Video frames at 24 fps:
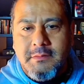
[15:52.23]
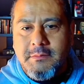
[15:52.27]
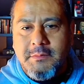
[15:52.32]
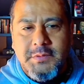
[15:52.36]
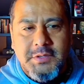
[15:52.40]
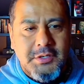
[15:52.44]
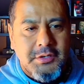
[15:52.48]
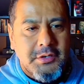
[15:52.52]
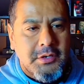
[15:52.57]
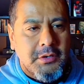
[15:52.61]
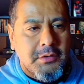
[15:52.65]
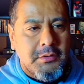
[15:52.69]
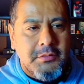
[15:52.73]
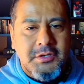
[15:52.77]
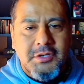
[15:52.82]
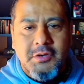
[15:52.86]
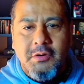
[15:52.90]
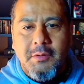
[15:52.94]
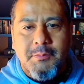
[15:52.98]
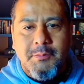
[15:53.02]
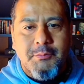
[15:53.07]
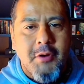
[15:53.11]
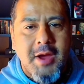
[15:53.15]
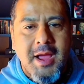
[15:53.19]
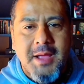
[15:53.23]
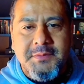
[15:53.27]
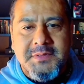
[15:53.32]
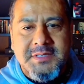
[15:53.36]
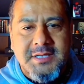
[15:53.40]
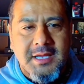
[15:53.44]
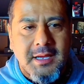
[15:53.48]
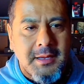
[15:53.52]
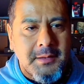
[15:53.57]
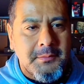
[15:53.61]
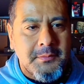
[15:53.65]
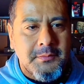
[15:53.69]
you know, you're a prime
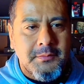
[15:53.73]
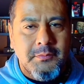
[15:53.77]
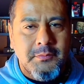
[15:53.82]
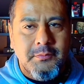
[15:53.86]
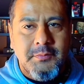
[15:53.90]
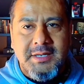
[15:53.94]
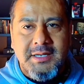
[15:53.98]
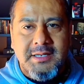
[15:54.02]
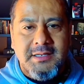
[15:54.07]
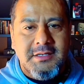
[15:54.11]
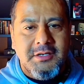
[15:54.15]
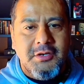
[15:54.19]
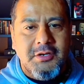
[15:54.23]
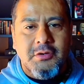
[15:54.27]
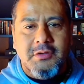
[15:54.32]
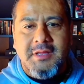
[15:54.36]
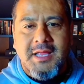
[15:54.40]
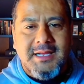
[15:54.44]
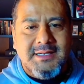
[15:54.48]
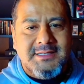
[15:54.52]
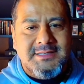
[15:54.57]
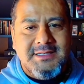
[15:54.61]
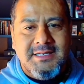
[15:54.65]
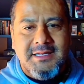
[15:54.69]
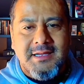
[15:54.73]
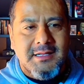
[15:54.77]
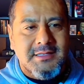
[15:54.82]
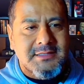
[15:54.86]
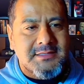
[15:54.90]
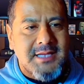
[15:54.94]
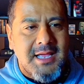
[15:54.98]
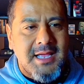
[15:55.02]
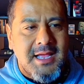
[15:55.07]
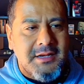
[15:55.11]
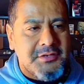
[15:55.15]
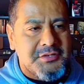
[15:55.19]
time, meaning you're like Deion
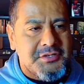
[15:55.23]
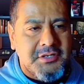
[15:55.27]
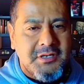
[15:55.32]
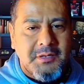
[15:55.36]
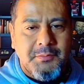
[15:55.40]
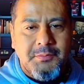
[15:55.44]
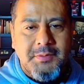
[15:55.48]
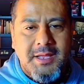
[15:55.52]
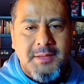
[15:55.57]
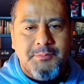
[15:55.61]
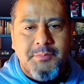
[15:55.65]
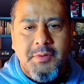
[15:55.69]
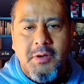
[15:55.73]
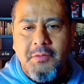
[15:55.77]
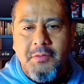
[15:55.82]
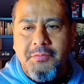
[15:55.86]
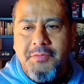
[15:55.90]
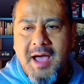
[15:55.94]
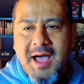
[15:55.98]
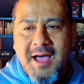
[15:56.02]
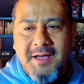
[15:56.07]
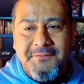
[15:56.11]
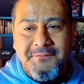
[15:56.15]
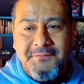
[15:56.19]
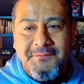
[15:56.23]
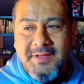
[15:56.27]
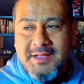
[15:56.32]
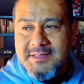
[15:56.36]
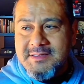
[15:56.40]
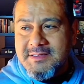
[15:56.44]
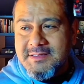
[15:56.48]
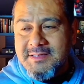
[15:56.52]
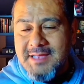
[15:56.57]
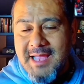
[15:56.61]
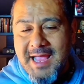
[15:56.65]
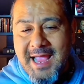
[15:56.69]
Sanders. You could play both
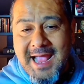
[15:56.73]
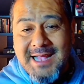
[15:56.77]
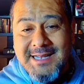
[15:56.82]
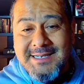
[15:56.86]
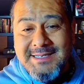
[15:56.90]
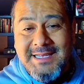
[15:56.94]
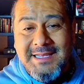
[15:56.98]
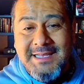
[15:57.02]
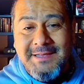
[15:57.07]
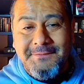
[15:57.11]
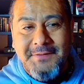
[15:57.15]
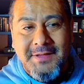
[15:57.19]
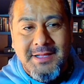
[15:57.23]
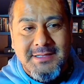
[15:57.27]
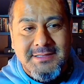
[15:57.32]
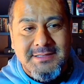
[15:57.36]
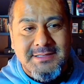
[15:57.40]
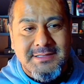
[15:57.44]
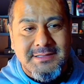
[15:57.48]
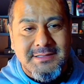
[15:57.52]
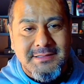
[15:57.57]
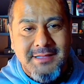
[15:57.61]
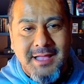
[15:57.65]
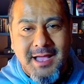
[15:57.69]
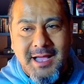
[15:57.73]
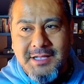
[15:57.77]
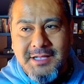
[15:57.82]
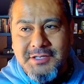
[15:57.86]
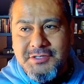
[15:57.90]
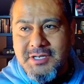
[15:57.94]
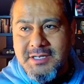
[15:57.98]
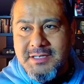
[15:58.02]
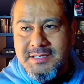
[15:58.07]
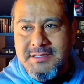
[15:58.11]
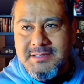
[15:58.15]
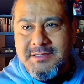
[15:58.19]
offense and defense, not
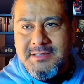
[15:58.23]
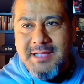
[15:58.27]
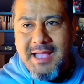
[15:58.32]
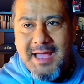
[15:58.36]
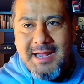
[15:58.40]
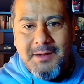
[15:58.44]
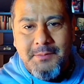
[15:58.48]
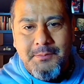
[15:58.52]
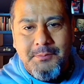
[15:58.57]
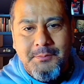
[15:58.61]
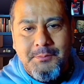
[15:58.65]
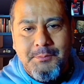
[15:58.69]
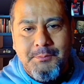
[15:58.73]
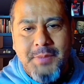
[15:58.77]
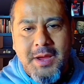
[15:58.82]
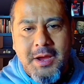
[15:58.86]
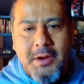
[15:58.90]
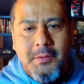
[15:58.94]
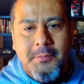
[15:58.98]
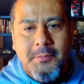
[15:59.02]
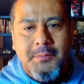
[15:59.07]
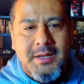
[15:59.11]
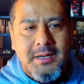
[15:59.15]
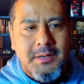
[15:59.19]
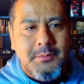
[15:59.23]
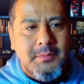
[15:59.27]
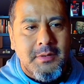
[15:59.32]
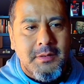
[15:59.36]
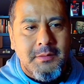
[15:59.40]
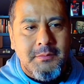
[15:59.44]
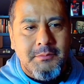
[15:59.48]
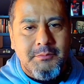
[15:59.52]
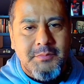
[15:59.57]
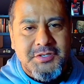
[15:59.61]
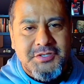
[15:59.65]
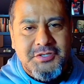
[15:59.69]
just at a bare
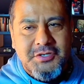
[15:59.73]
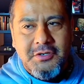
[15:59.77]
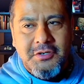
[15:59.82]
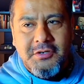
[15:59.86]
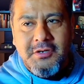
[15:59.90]
minimum, but you